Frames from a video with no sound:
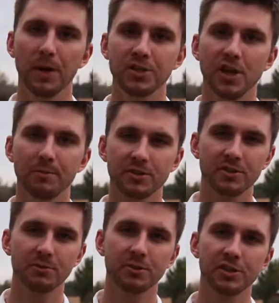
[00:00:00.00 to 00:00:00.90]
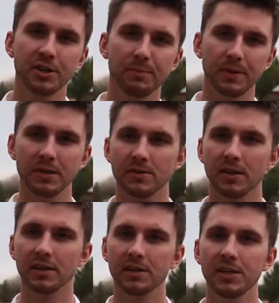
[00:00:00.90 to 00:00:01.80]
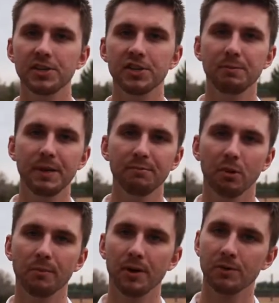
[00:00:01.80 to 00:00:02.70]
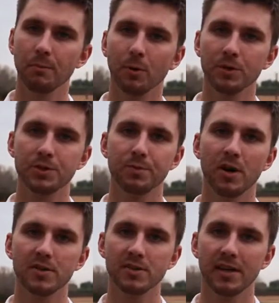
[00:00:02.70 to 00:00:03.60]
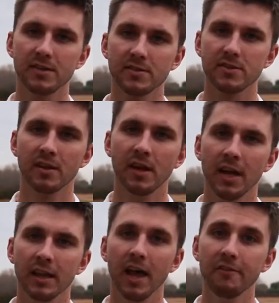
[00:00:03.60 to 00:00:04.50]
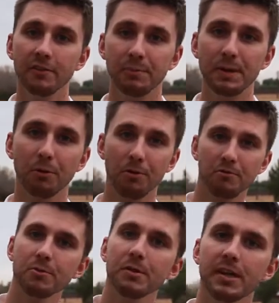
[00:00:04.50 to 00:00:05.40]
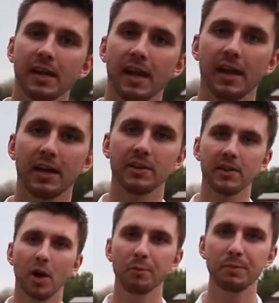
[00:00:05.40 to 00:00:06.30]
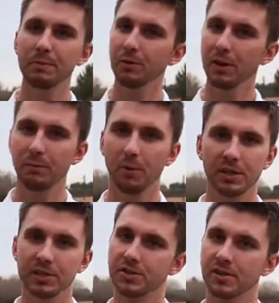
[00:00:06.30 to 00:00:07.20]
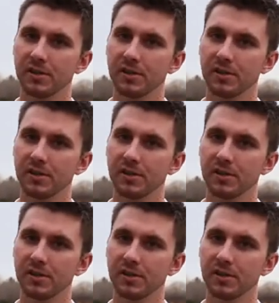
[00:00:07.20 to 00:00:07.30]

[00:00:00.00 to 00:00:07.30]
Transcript: My job at Stewardship is teaching people about the mortgage process, loving people through it, and helping people get a mortgage.